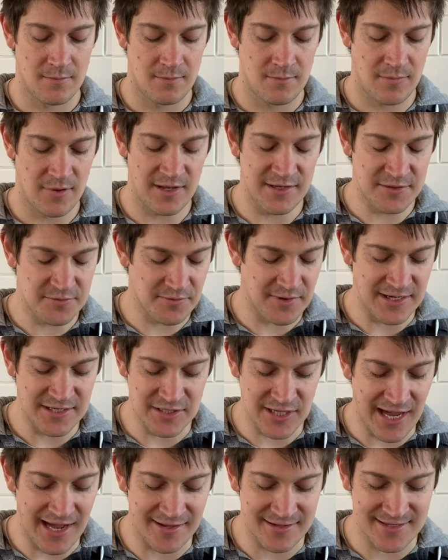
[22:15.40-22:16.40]
Please
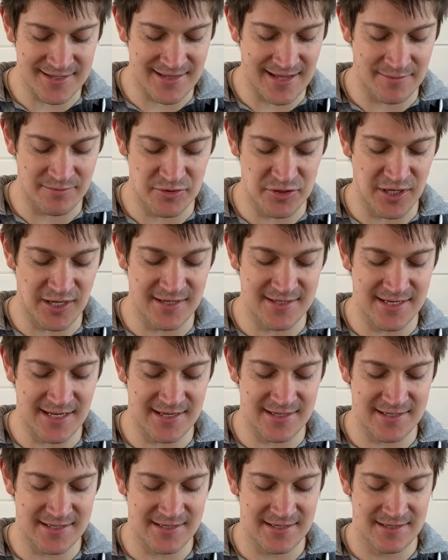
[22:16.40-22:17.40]
reach out to them,
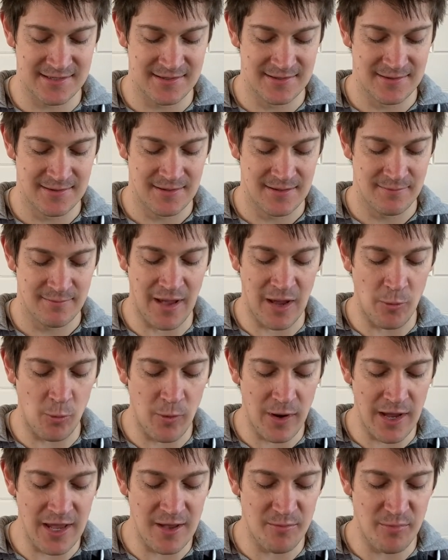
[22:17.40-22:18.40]
Jesus. May
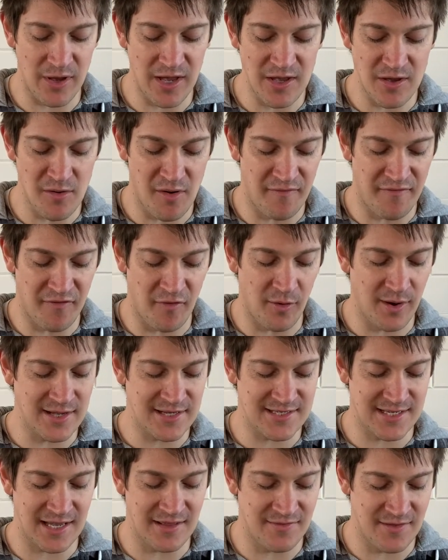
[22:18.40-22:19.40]
we be your
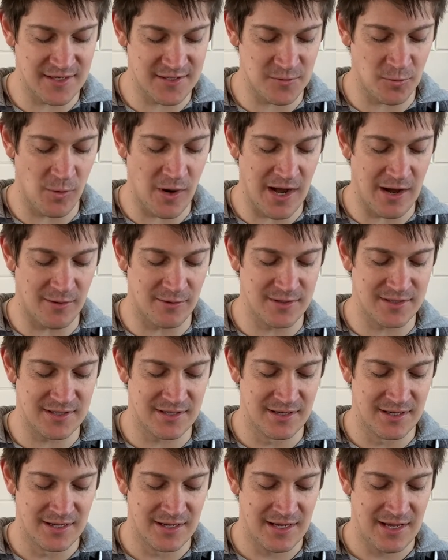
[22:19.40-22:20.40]
voice in this world
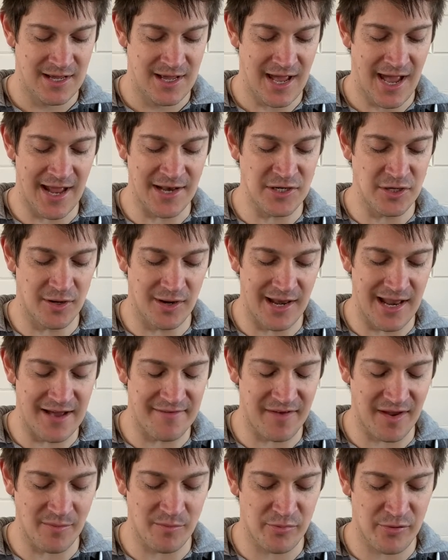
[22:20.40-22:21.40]
and your
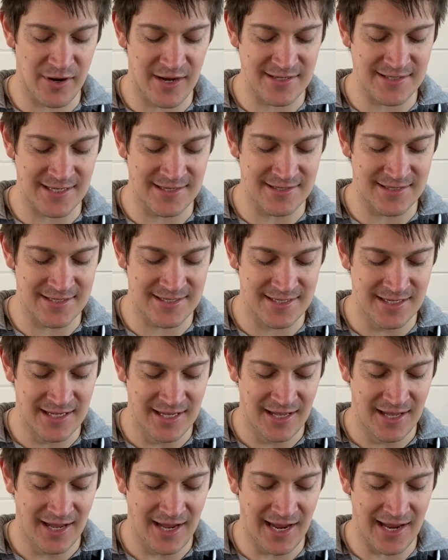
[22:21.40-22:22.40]
loving presence
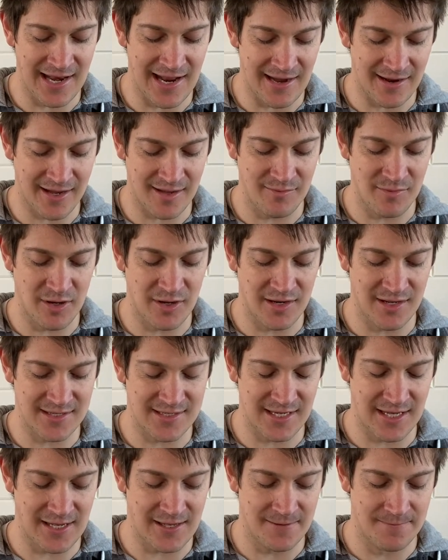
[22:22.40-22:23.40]
in our
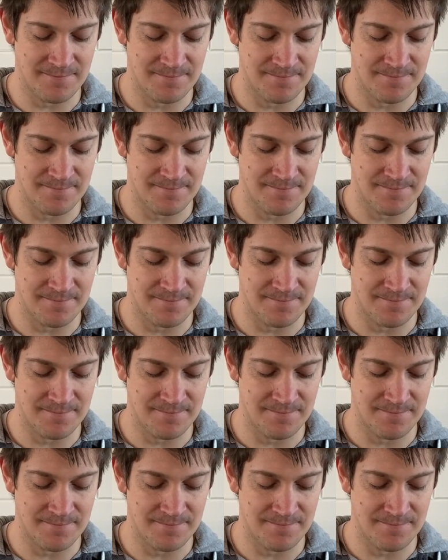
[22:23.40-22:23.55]
community.